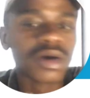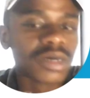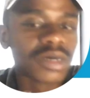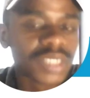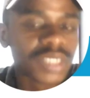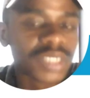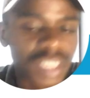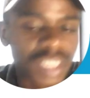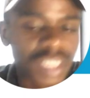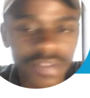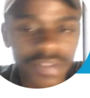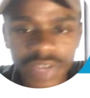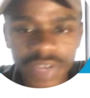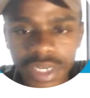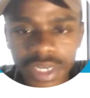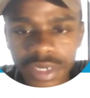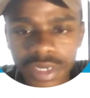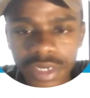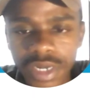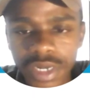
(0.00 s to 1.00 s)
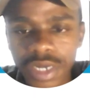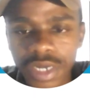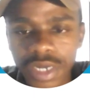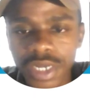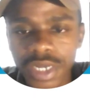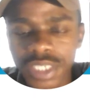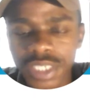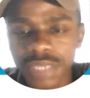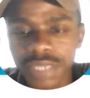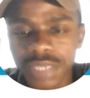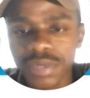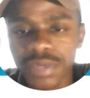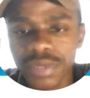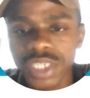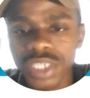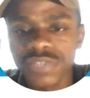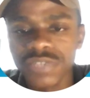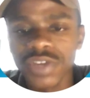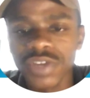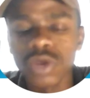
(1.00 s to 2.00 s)
7 as a
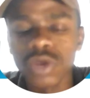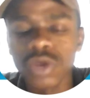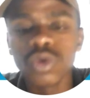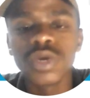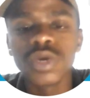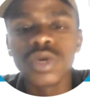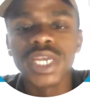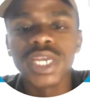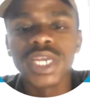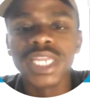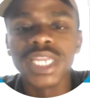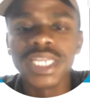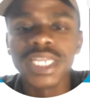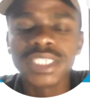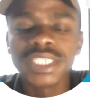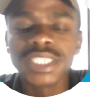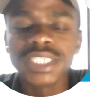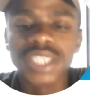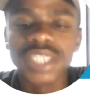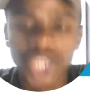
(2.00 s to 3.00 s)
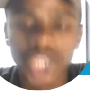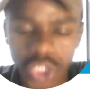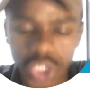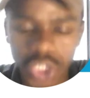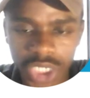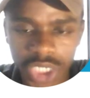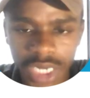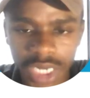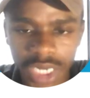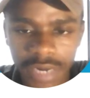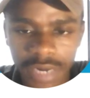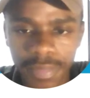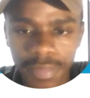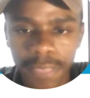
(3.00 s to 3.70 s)
pH value, it is neutral.